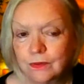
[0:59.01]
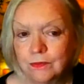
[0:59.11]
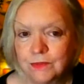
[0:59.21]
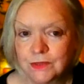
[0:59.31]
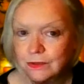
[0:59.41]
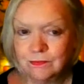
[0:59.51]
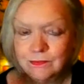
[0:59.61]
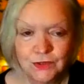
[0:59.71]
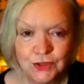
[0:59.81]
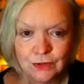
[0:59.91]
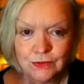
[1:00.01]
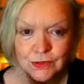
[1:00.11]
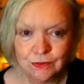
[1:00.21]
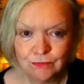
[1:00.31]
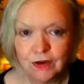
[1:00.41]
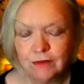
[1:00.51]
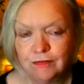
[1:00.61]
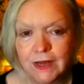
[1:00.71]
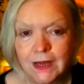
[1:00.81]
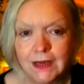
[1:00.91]
put up some, show some
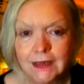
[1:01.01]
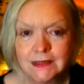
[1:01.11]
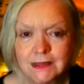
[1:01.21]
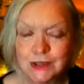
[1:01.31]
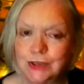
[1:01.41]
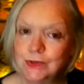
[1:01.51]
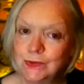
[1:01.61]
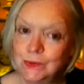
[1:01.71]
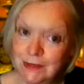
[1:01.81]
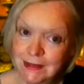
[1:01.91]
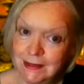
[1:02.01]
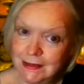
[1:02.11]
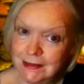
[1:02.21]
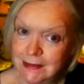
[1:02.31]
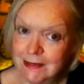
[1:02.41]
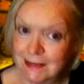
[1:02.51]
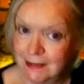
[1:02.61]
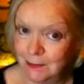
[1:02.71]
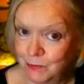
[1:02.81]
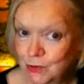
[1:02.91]
red flags to
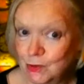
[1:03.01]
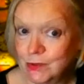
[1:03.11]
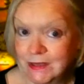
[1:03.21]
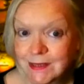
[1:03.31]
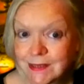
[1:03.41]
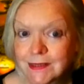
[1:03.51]
keep your